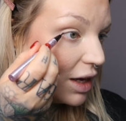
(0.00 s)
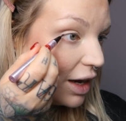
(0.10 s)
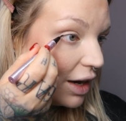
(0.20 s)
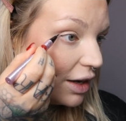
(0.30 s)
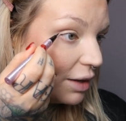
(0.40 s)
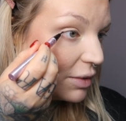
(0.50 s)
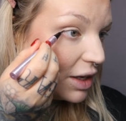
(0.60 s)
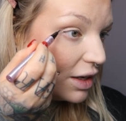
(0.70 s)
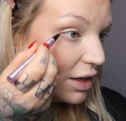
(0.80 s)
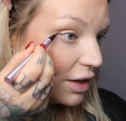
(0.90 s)
and I'm
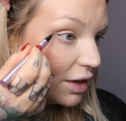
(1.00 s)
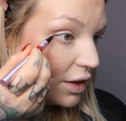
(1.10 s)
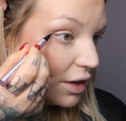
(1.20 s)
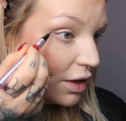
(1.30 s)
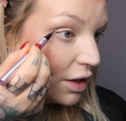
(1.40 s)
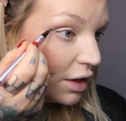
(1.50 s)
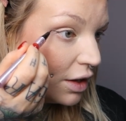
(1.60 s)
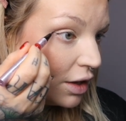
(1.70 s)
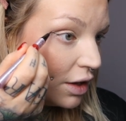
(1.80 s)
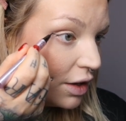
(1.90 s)
gonna
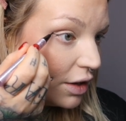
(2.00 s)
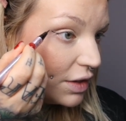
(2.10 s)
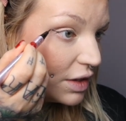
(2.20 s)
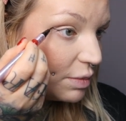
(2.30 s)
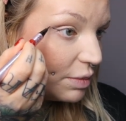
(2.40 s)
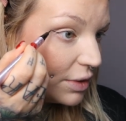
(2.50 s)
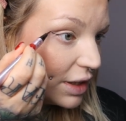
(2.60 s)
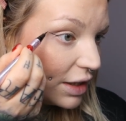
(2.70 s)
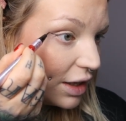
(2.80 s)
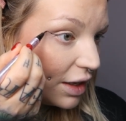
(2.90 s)
just
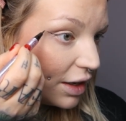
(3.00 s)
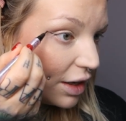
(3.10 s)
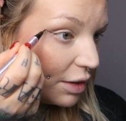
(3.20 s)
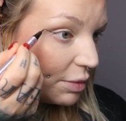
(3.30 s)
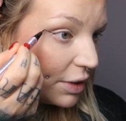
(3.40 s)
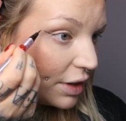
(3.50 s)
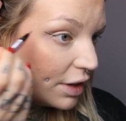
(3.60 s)
bring that up